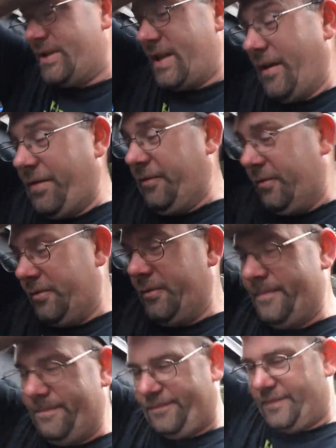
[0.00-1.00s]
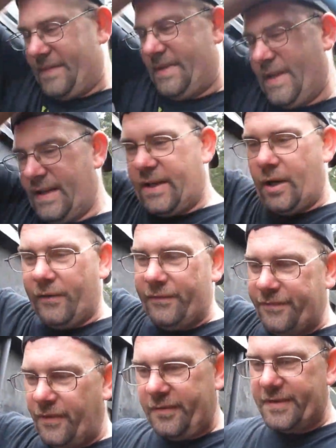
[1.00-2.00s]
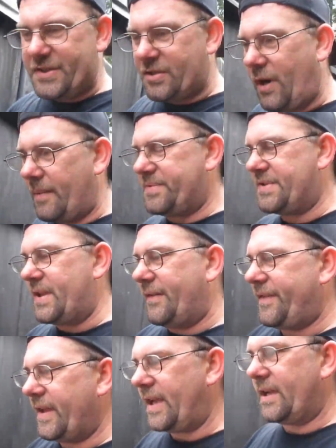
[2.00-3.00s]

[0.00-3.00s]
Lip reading: just got through taking care of all the scrap stuff that I